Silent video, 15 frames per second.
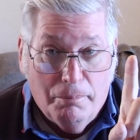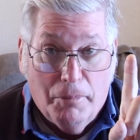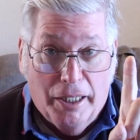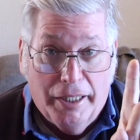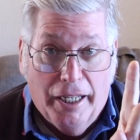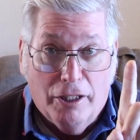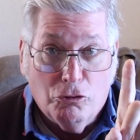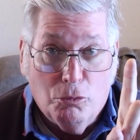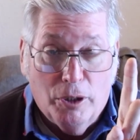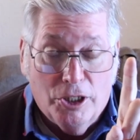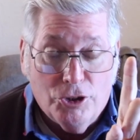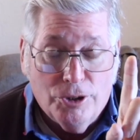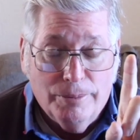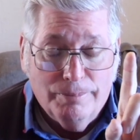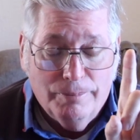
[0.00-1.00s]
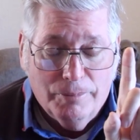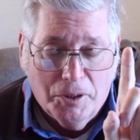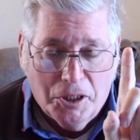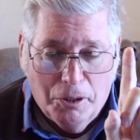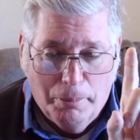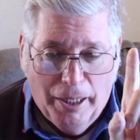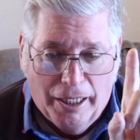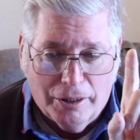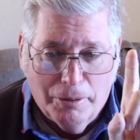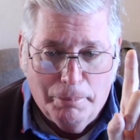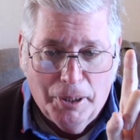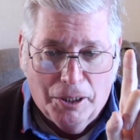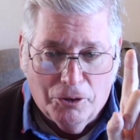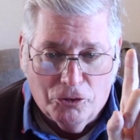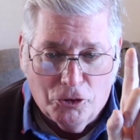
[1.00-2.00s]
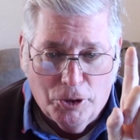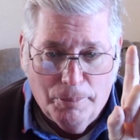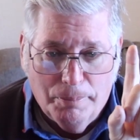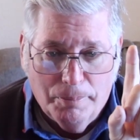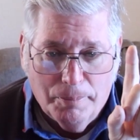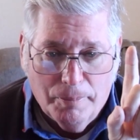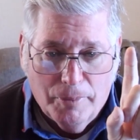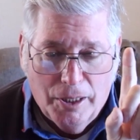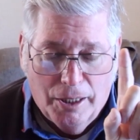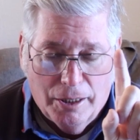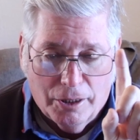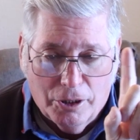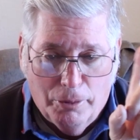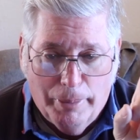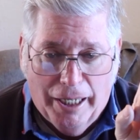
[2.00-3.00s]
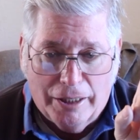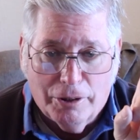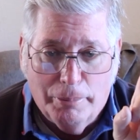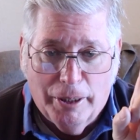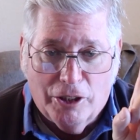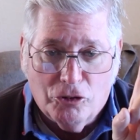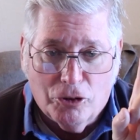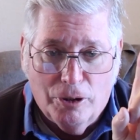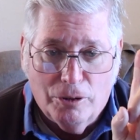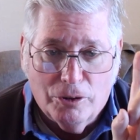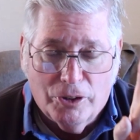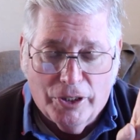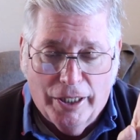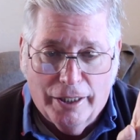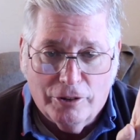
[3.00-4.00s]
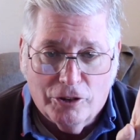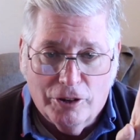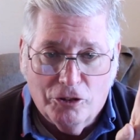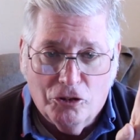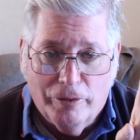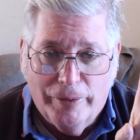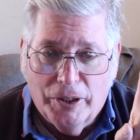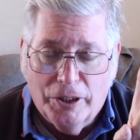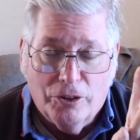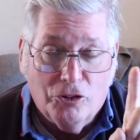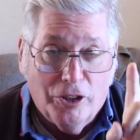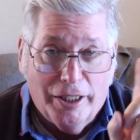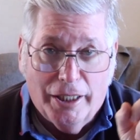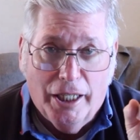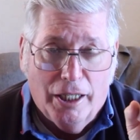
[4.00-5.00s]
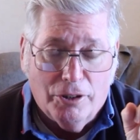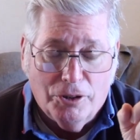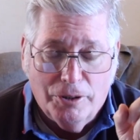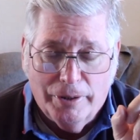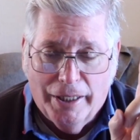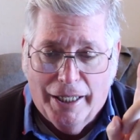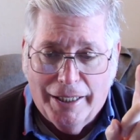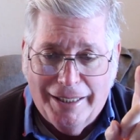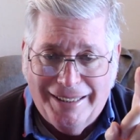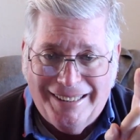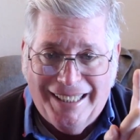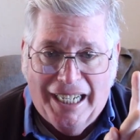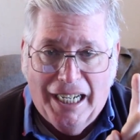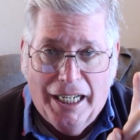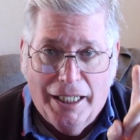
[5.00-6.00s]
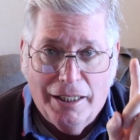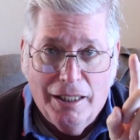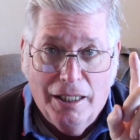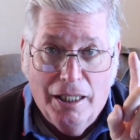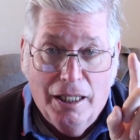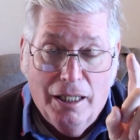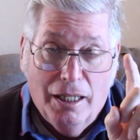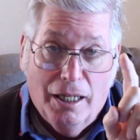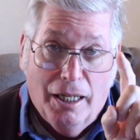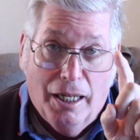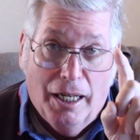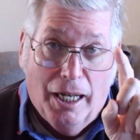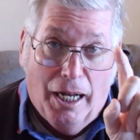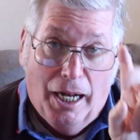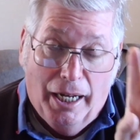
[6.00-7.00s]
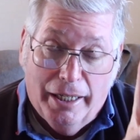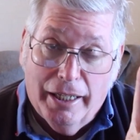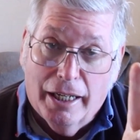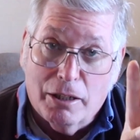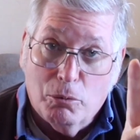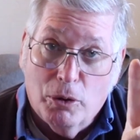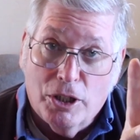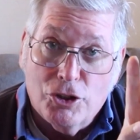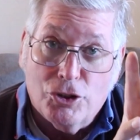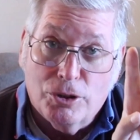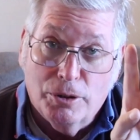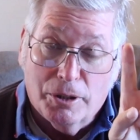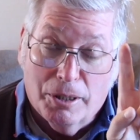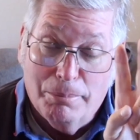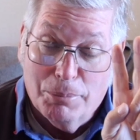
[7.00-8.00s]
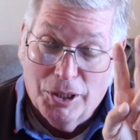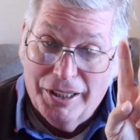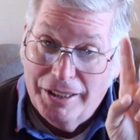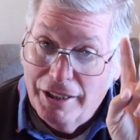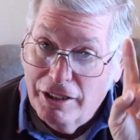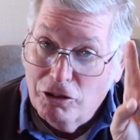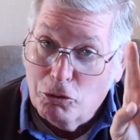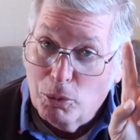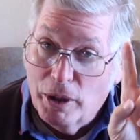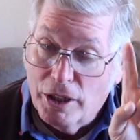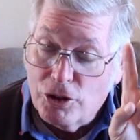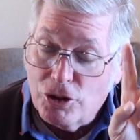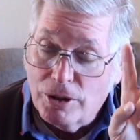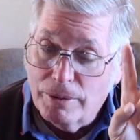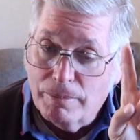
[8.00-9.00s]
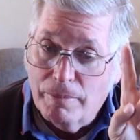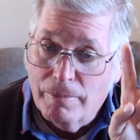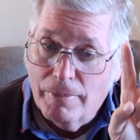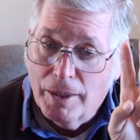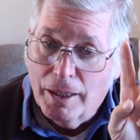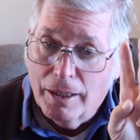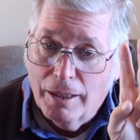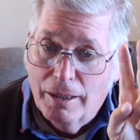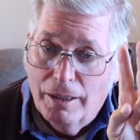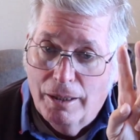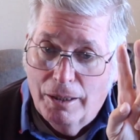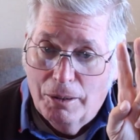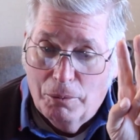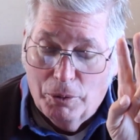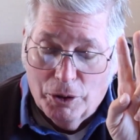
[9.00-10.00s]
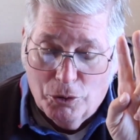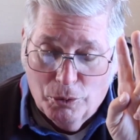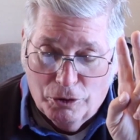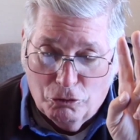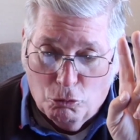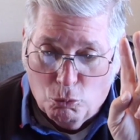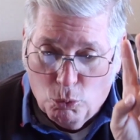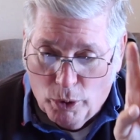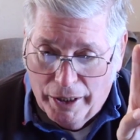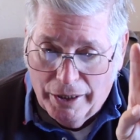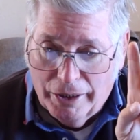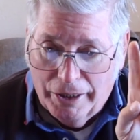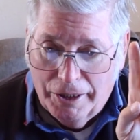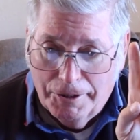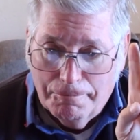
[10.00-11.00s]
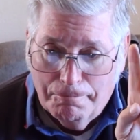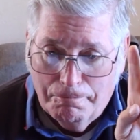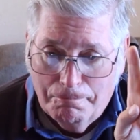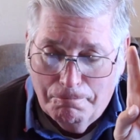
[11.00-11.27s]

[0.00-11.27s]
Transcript: My dad's wish, go back to Belgium, go back to Bastogne, thank the civilians. He can't do that, he died. I got a wish to complete his wish, which was really,